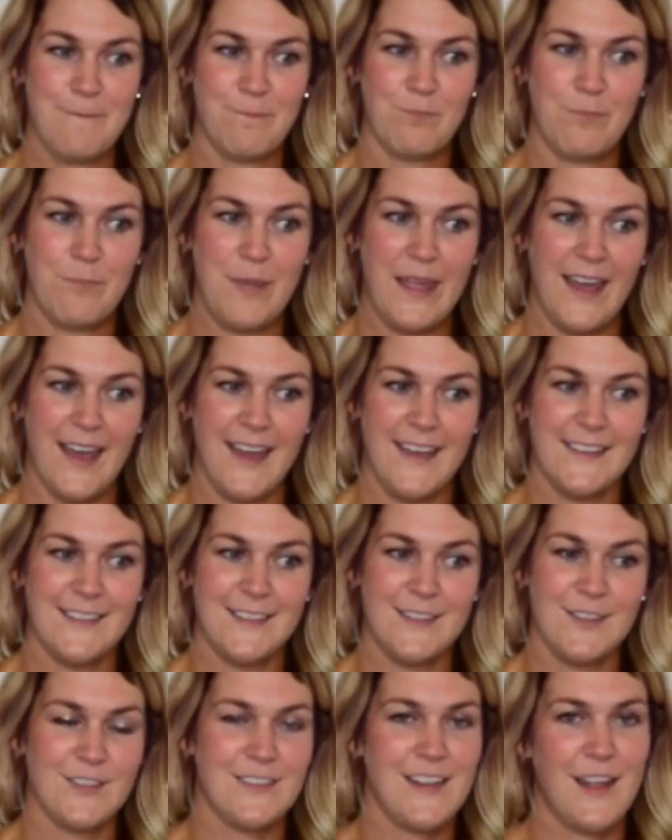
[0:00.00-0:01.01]

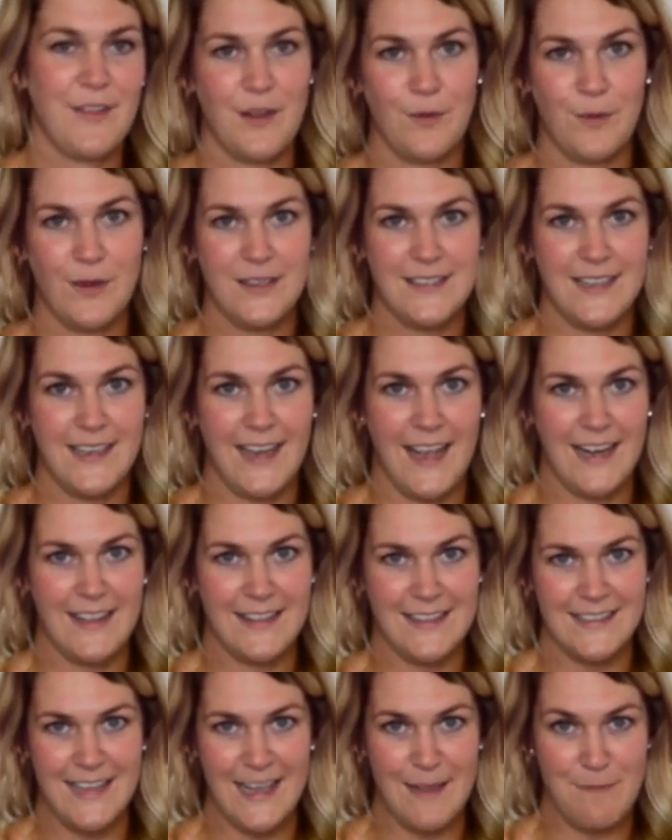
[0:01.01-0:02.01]
because there's nothing worse than getting
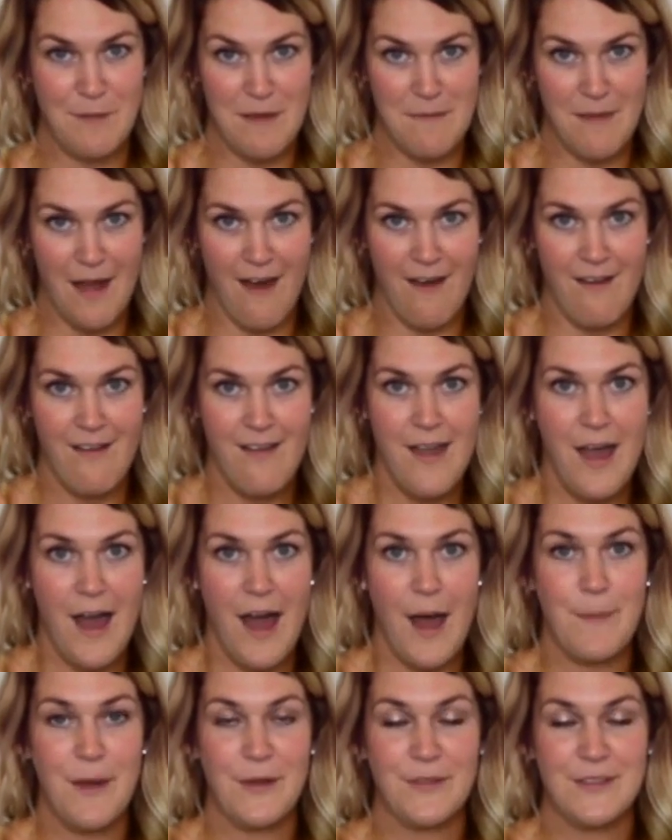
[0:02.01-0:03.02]
the same email
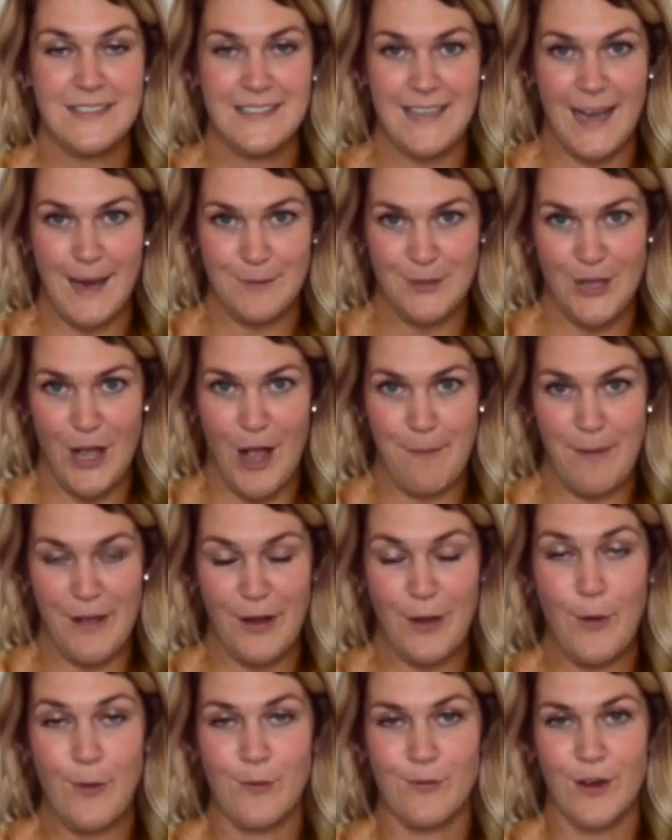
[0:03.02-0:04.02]
about the same
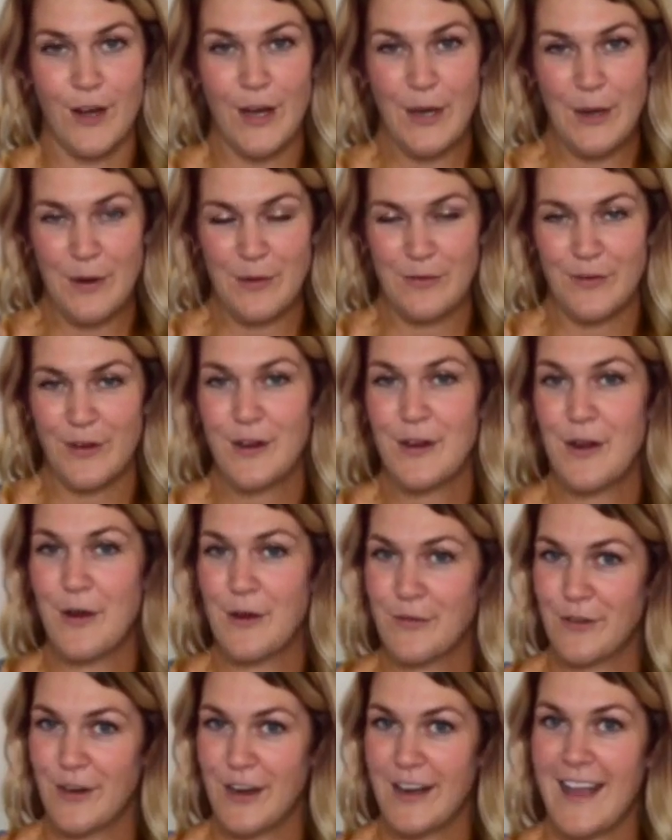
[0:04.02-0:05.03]
topic over and over and
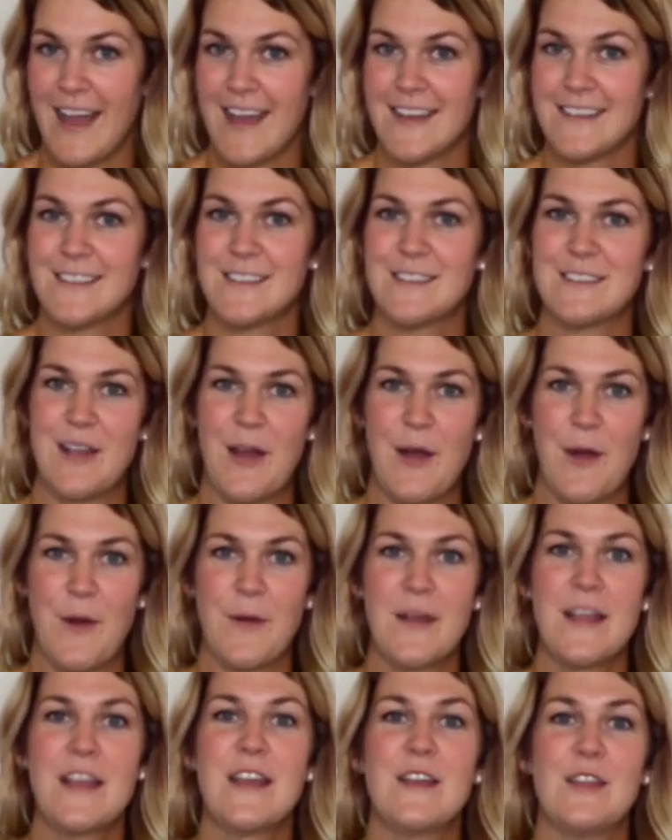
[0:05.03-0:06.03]
over again.
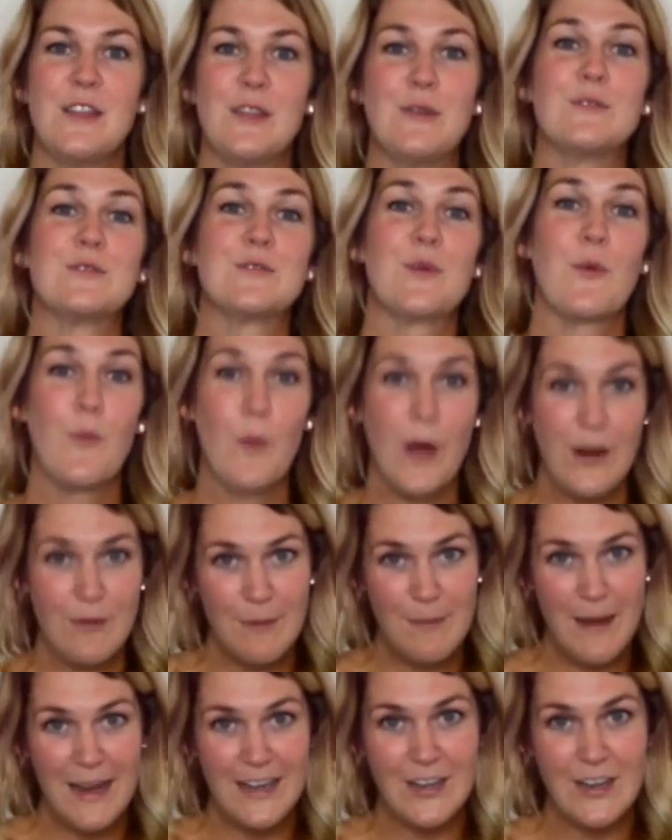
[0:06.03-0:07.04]
So use one
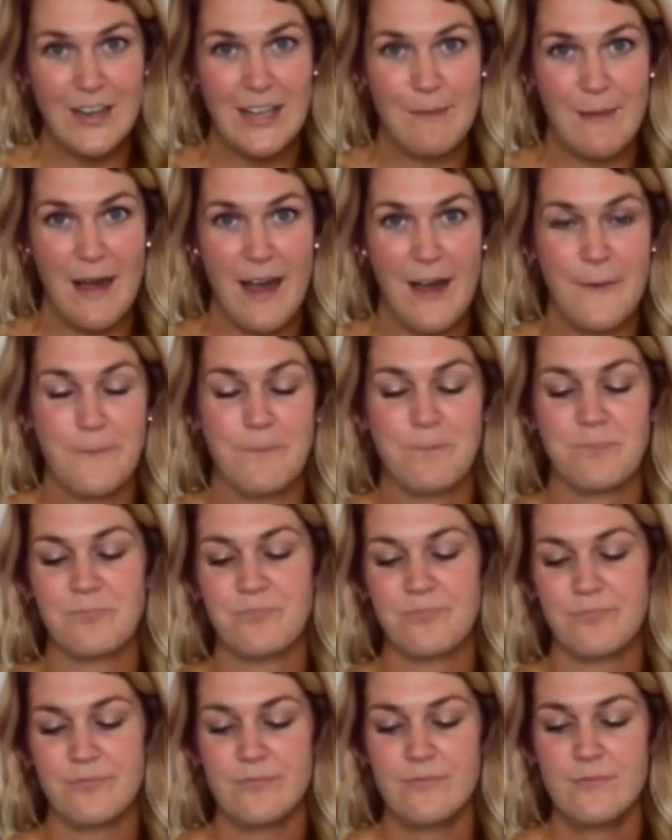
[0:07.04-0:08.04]
reminder email,
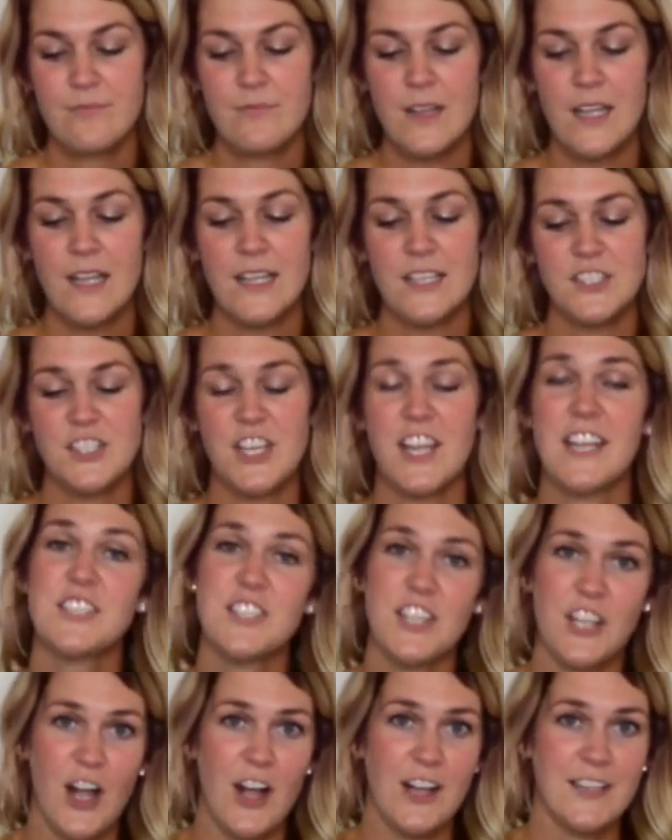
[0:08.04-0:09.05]

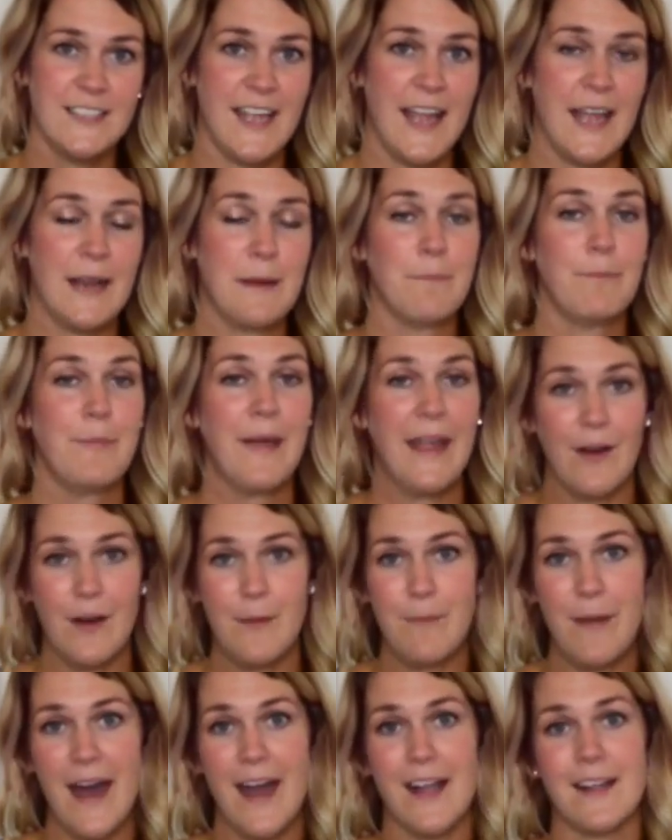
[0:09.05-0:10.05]
change the content, pare
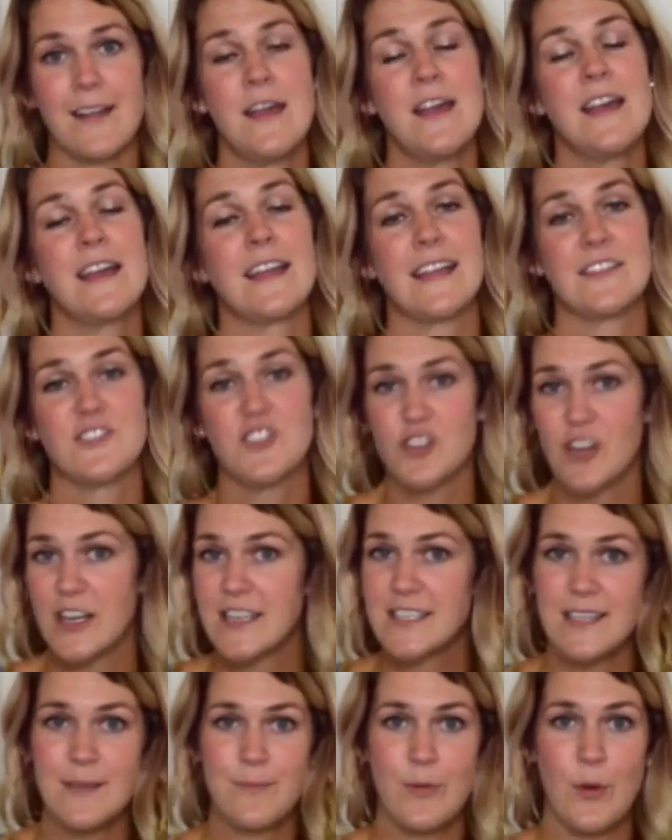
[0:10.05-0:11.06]
it back, get
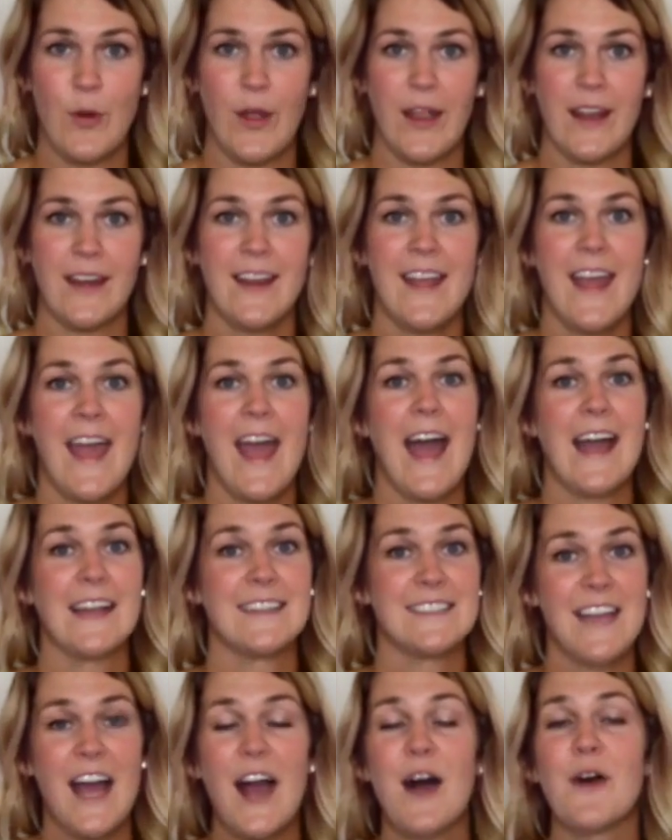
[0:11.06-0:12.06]
straight to the point,
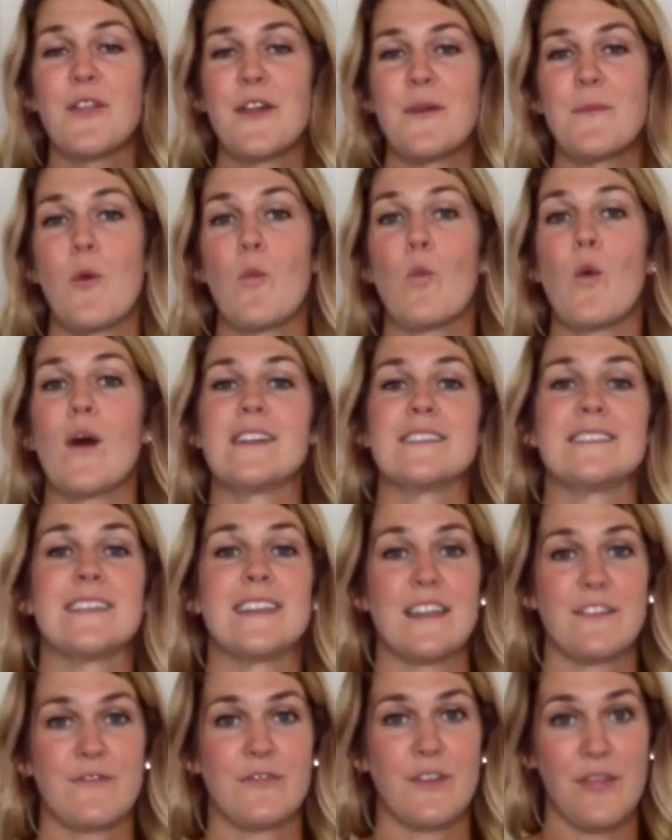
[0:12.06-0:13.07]
and tell them what is
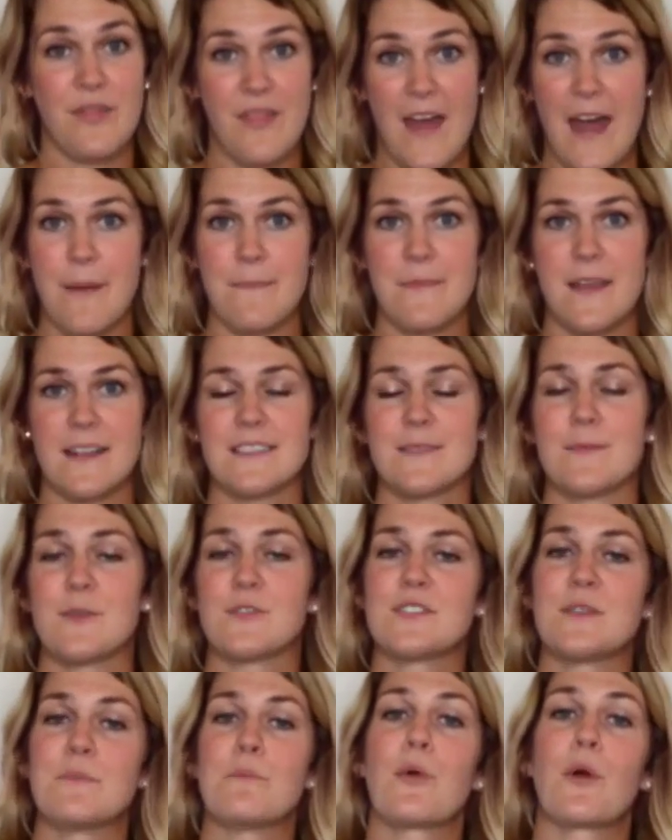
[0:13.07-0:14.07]
in it for them. That's the
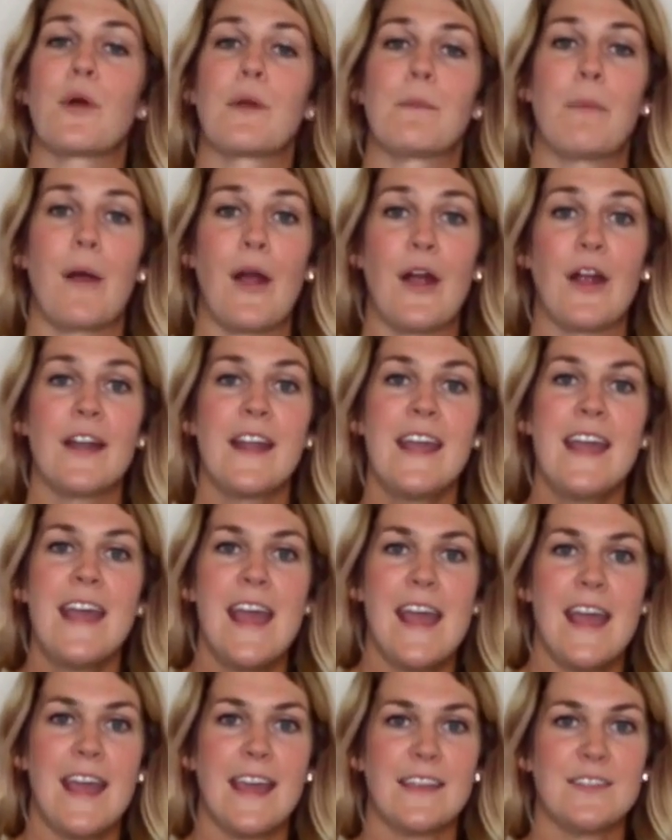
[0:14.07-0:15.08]
most important part,
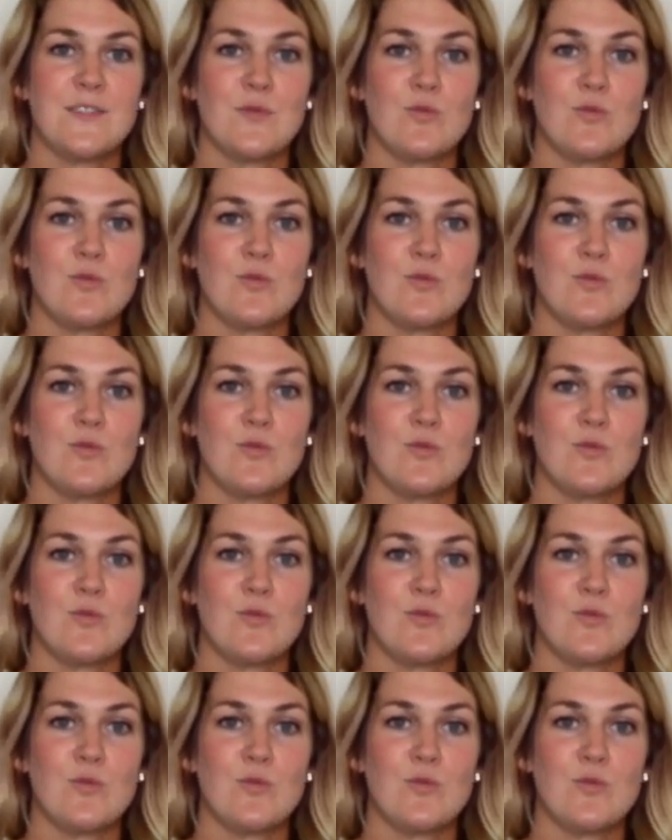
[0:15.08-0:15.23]
is